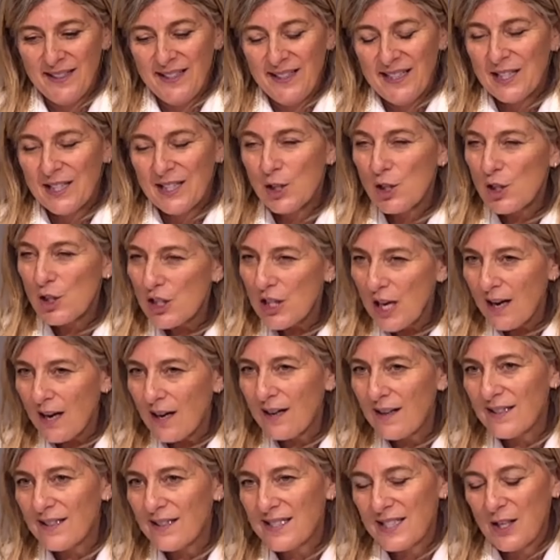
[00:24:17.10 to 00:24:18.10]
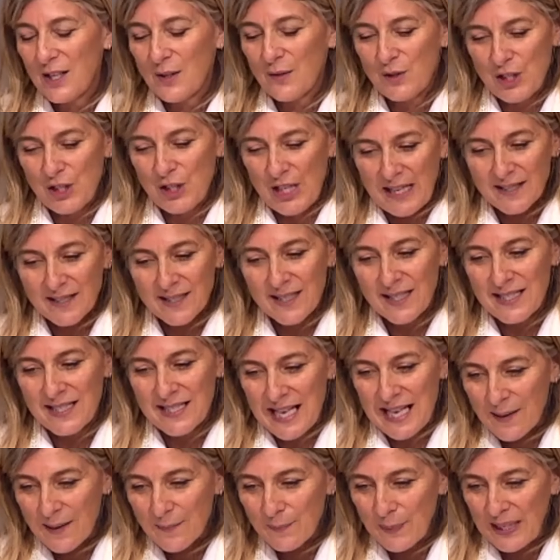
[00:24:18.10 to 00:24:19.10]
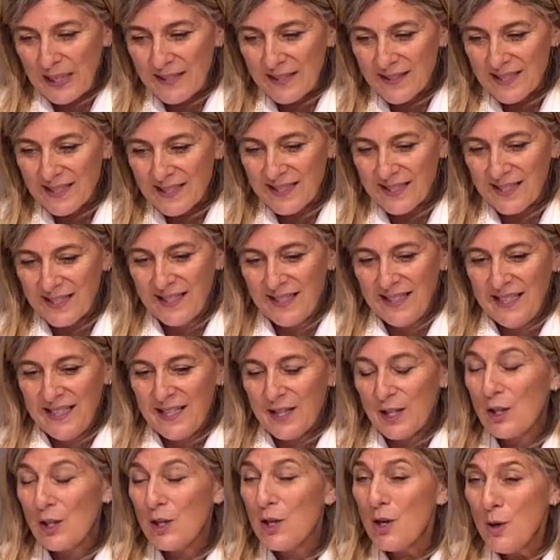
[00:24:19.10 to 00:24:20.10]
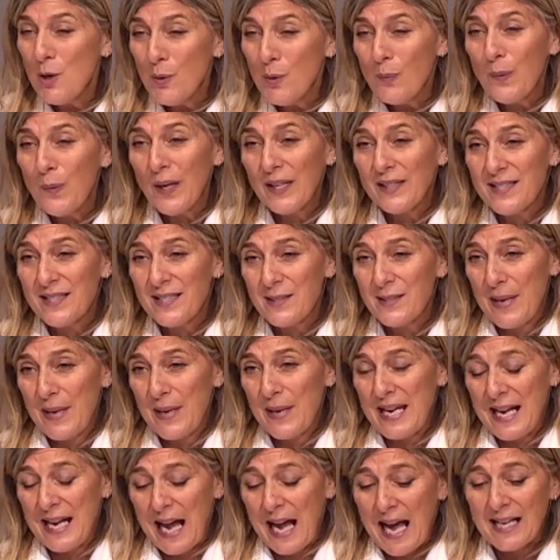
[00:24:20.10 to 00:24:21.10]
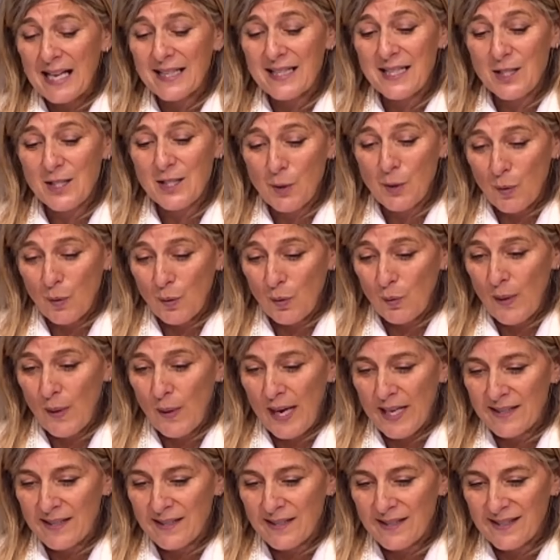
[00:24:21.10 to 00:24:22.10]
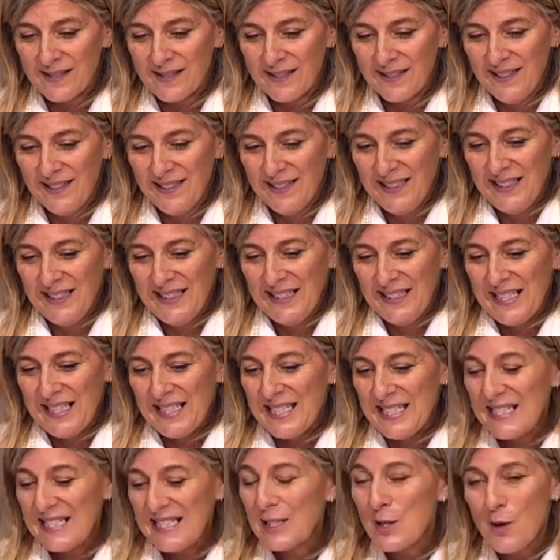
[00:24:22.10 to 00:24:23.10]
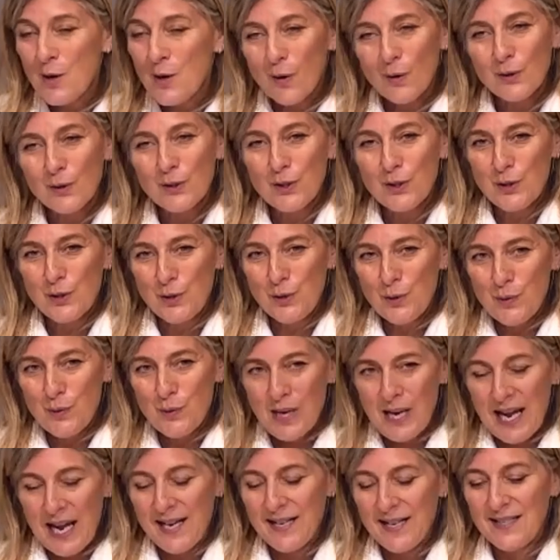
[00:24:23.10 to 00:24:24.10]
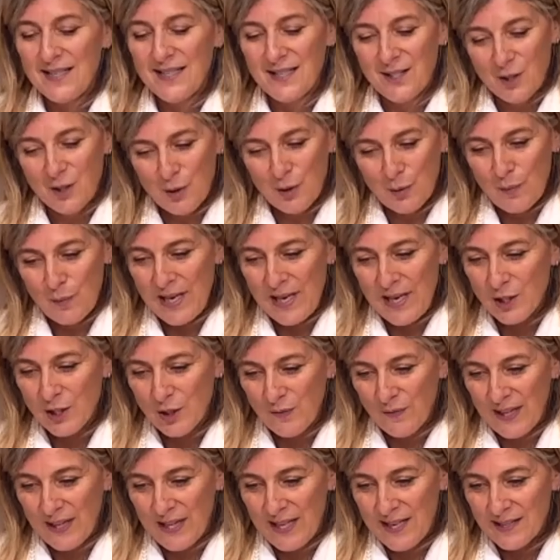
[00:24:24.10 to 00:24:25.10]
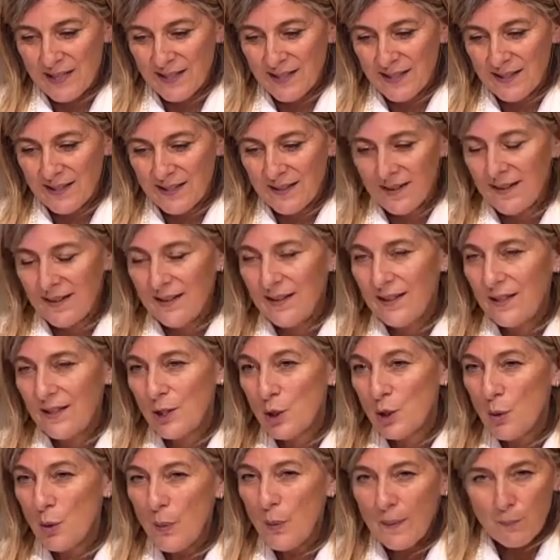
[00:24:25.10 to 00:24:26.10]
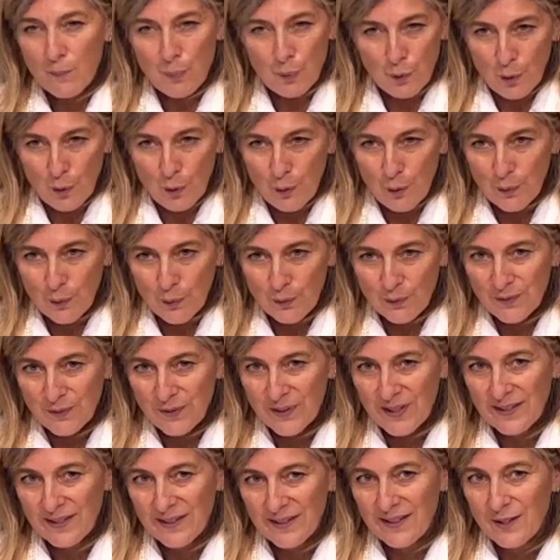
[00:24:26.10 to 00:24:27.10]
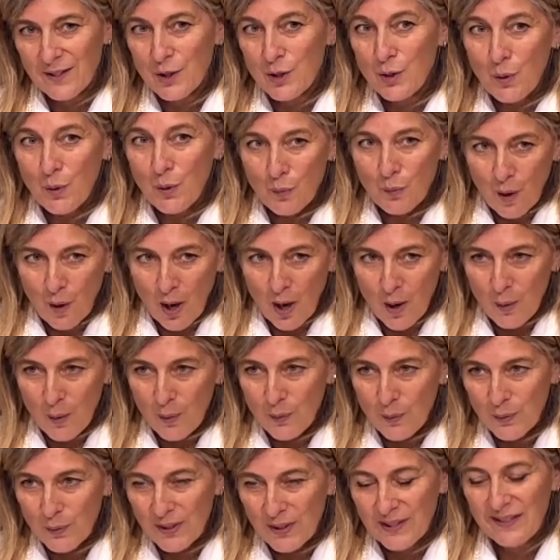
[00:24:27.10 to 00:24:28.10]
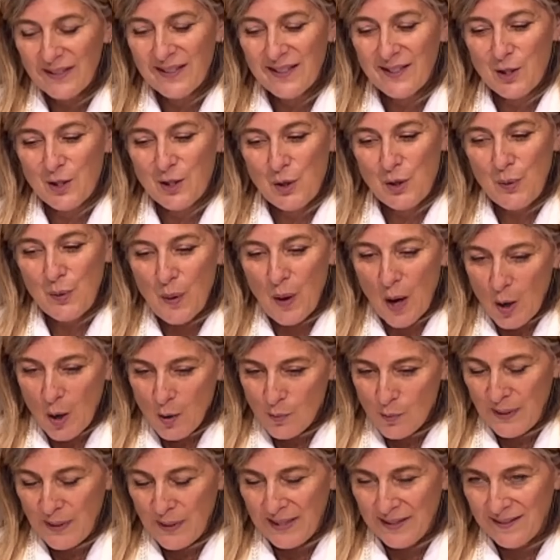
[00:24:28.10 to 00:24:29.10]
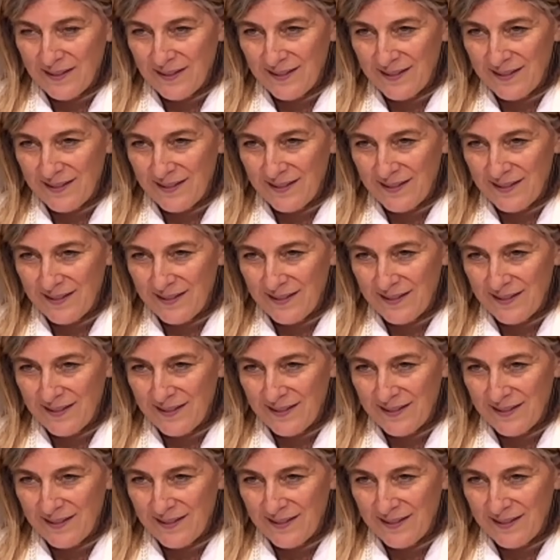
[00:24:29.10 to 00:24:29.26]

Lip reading: the shards of shattered tablets, the new ones being added always. It is not too late to reach for this, to improve, to grow, to open.